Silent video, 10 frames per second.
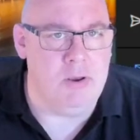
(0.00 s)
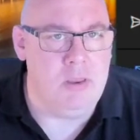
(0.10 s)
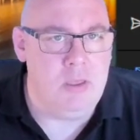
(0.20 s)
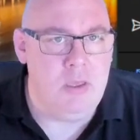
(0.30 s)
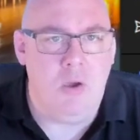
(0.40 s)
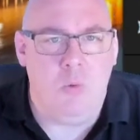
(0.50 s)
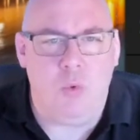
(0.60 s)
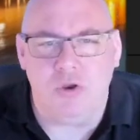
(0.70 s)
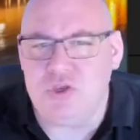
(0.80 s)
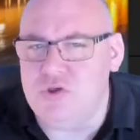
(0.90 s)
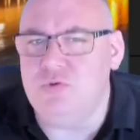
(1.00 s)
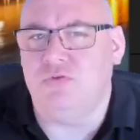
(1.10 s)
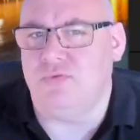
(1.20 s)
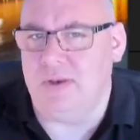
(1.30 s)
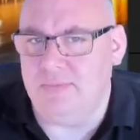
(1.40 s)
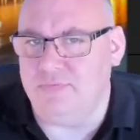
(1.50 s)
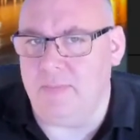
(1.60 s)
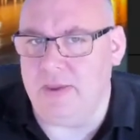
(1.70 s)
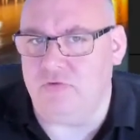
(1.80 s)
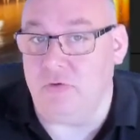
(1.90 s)
and what useful
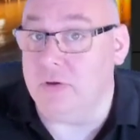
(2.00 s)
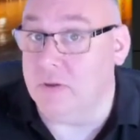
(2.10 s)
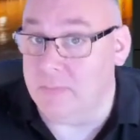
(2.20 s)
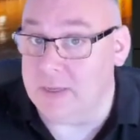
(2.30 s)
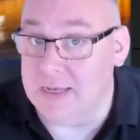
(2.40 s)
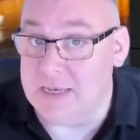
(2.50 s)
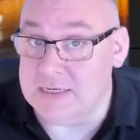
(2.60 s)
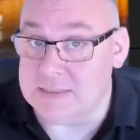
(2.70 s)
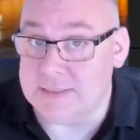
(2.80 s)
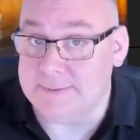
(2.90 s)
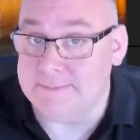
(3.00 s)
information can be gleaned.